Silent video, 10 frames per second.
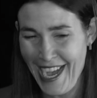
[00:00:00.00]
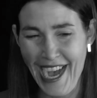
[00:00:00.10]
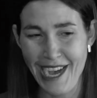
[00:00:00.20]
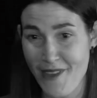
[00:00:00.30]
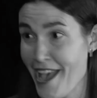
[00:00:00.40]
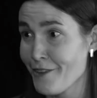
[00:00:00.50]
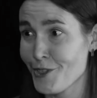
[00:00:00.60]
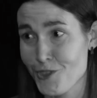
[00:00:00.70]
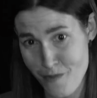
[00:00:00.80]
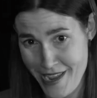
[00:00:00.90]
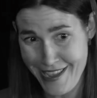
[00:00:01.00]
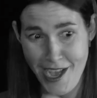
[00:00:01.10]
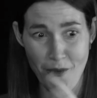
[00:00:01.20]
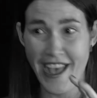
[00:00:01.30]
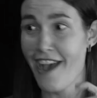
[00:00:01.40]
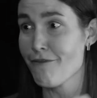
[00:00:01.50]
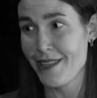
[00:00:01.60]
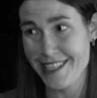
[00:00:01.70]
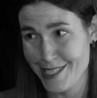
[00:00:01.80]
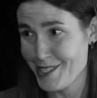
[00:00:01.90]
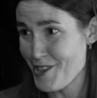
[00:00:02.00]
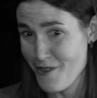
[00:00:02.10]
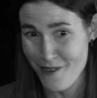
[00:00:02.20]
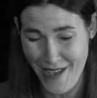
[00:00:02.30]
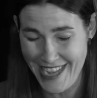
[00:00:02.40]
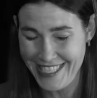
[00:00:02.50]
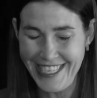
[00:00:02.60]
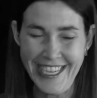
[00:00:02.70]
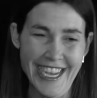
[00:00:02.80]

Uh, we mm-hmm. have social media. we have places that you can vent.